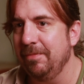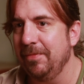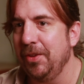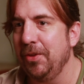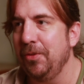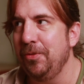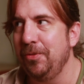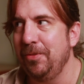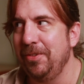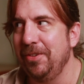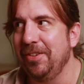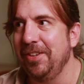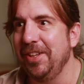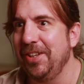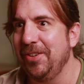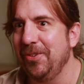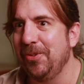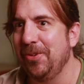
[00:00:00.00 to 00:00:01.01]
It was
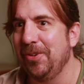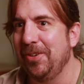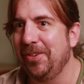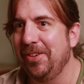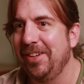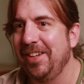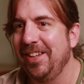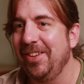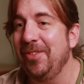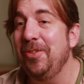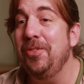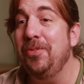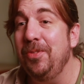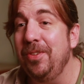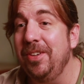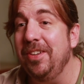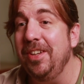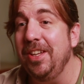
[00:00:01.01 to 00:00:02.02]
really cool. It was
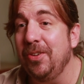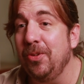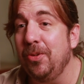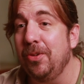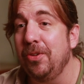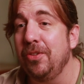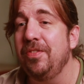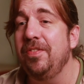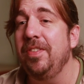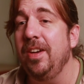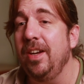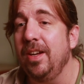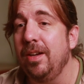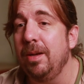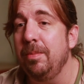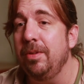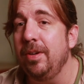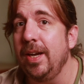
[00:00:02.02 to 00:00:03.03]
really cool. It was very
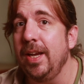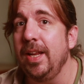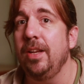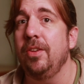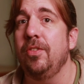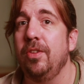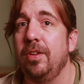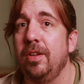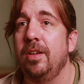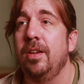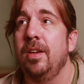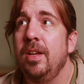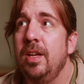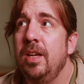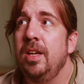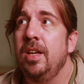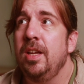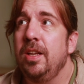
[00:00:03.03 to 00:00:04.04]
liberating
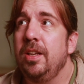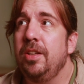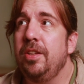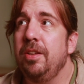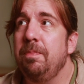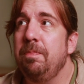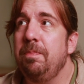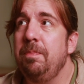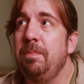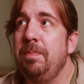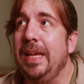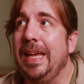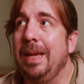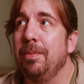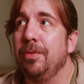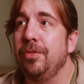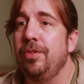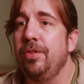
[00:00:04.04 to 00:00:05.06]
to be
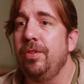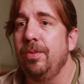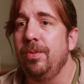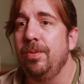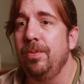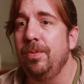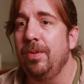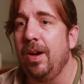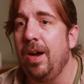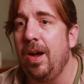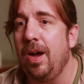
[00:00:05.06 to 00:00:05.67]
able to